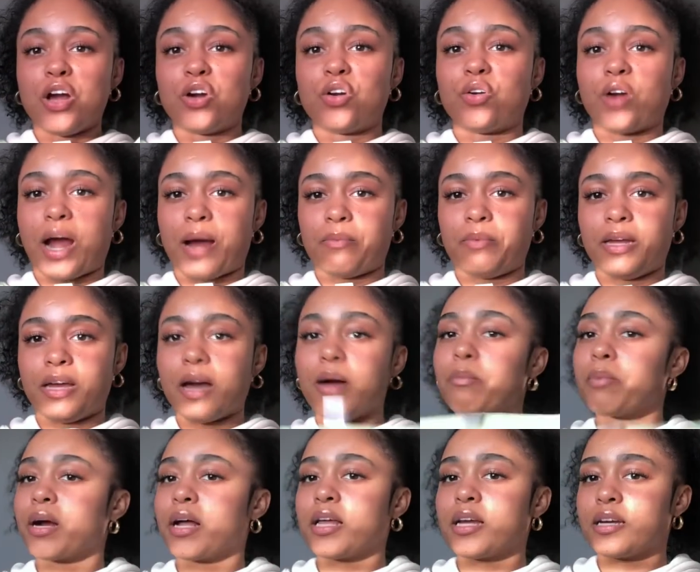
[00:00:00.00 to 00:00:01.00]
grabbed it.
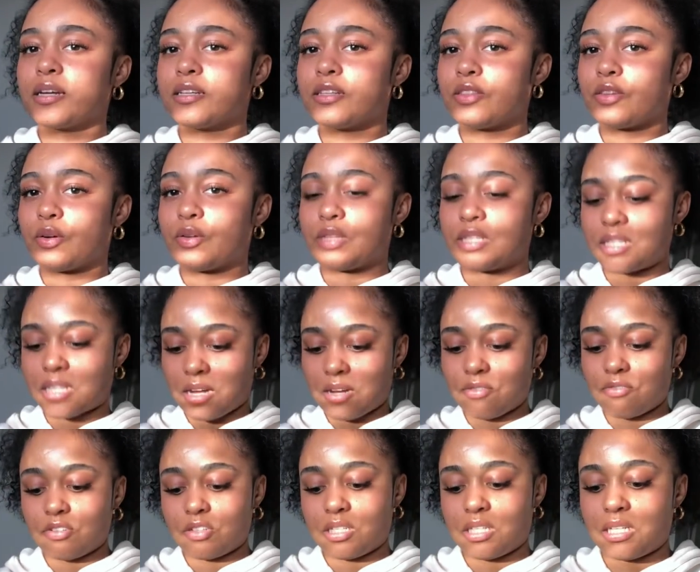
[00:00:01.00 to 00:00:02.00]
I'm probably gonna throw this on
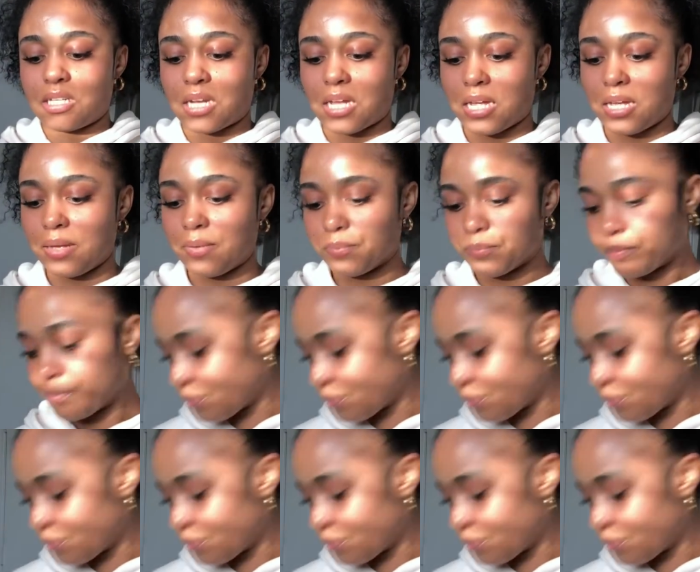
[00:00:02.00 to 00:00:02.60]
for tonight.